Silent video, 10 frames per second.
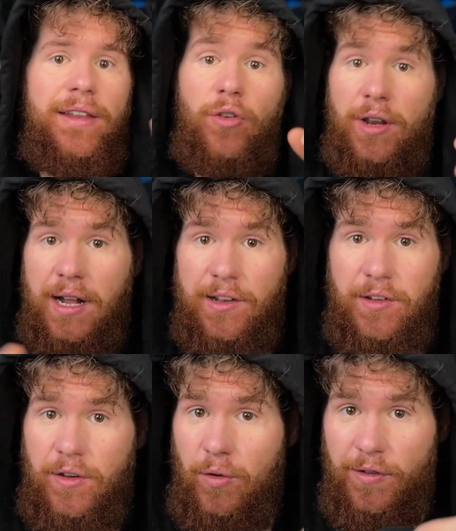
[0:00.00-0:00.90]
You can
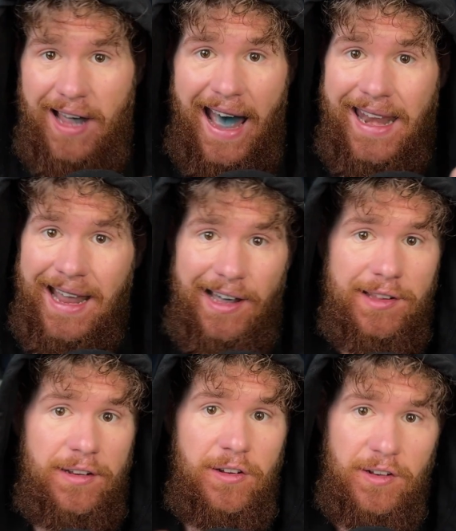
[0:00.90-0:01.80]
also use
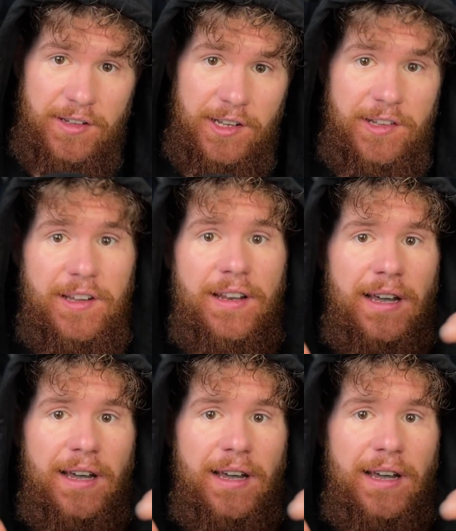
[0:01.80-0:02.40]
N-acetylcysteine.